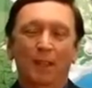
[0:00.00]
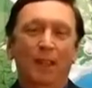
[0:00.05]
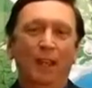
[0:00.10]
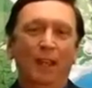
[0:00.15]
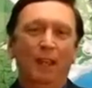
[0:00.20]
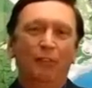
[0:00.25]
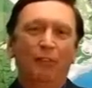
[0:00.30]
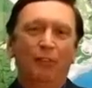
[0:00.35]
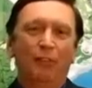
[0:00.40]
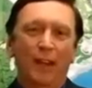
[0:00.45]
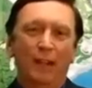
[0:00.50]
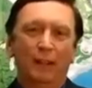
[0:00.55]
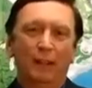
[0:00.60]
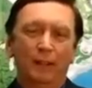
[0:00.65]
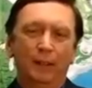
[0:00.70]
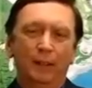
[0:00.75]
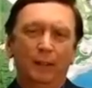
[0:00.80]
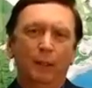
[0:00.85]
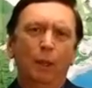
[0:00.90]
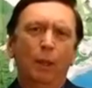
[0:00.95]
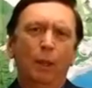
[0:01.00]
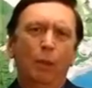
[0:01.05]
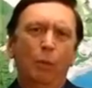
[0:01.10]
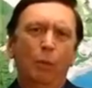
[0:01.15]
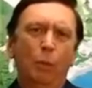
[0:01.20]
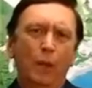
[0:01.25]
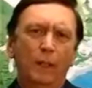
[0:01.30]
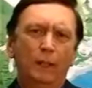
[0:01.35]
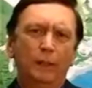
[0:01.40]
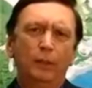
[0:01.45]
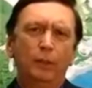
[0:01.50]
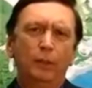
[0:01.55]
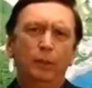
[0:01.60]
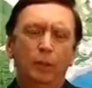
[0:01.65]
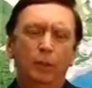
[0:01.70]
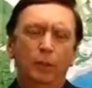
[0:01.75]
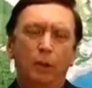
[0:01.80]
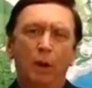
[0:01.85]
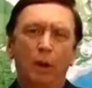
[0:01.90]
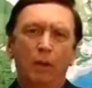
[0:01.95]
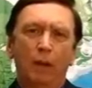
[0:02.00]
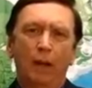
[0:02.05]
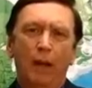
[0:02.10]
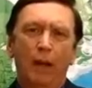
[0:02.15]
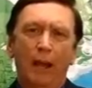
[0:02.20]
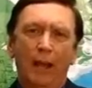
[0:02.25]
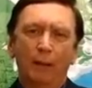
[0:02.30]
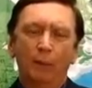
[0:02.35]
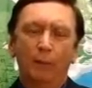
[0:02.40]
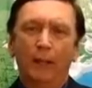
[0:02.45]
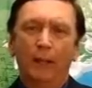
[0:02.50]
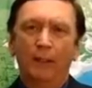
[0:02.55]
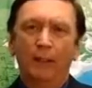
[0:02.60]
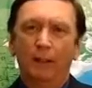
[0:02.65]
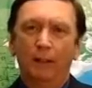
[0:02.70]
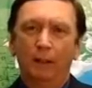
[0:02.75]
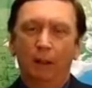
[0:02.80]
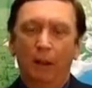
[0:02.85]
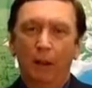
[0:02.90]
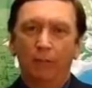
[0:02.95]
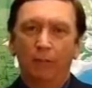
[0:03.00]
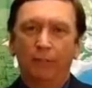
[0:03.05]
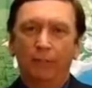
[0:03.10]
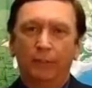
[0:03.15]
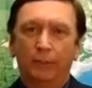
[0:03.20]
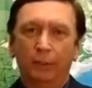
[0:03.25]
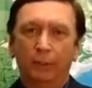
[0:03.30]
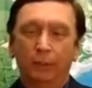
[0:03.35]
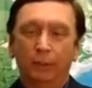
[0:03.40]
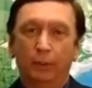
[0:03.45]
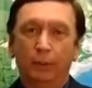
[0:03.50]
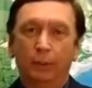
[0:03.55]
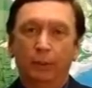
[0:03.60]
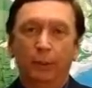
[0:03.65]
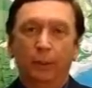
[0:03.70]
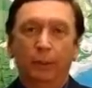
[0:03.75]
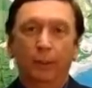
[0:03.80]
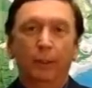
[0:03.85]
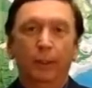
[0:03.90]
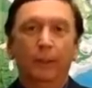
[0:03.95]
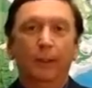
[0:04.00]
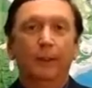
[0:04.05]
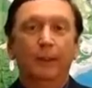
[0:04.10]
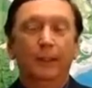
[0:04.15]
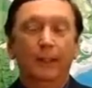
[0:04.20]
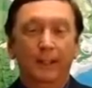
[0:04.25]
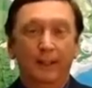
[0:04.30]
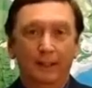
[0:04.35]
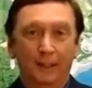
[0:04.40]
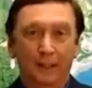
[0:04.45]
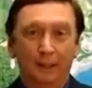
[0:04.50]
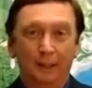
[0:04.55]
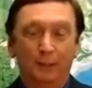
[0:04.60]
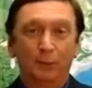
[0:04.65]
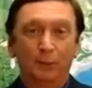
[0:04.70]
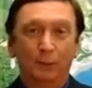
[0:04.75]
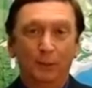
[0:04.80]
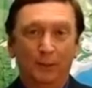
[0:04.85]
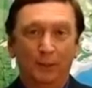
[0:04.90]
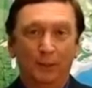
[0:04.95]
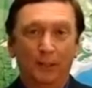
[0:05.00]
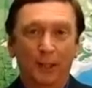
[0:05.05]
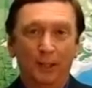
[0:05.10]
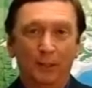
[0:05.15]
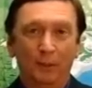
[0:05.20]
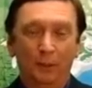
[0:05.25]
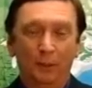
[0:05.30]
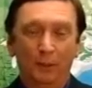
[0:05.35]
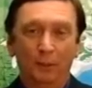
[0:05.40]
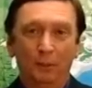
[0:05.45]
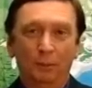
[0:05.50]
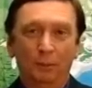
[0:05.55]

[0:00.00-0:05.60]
and finally, what do you call a high ranking officer that doesn't recycle?